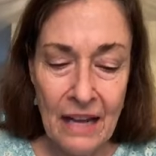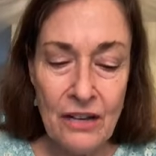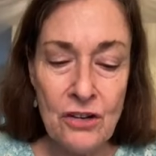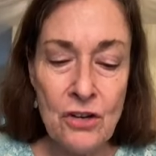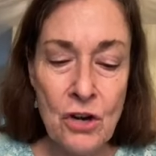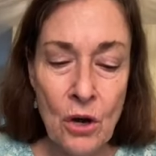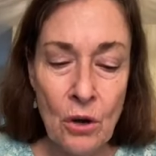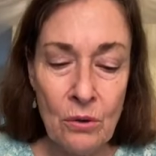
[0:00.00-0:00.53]

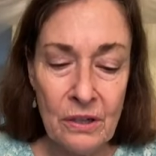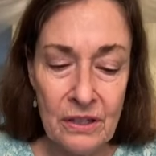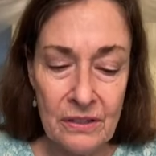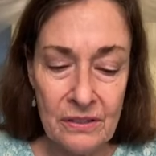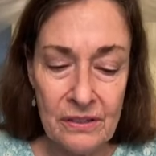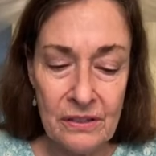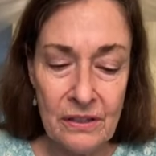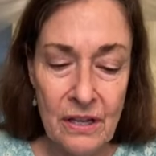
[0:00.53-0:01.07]
and
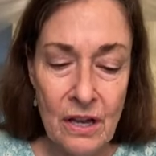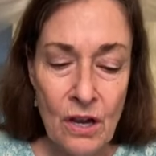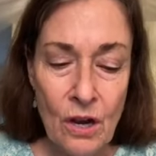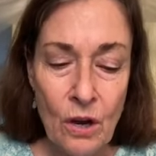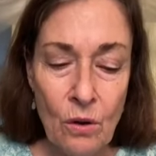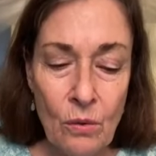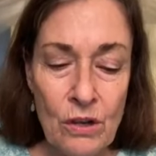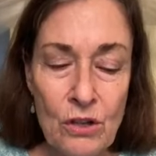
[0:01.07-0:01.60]
notice
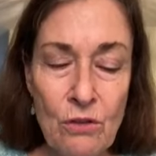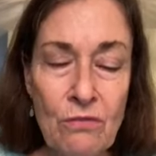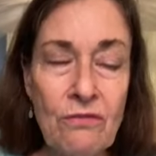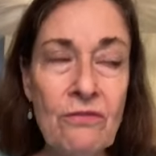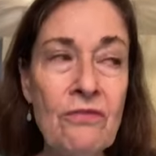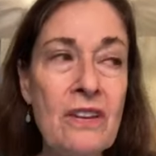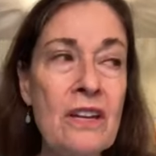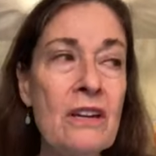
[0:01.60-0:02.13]
when you
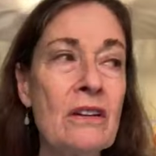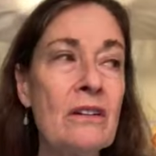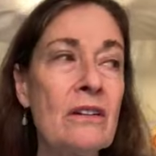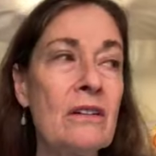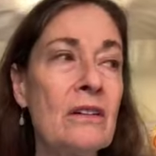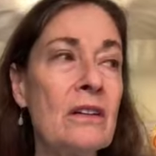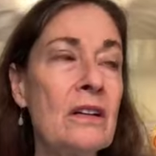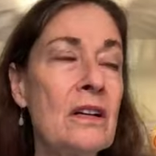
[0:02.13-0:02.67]

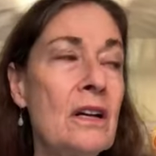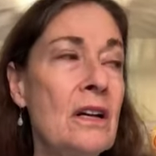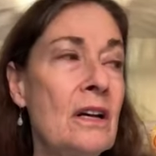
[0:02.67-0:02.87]
feel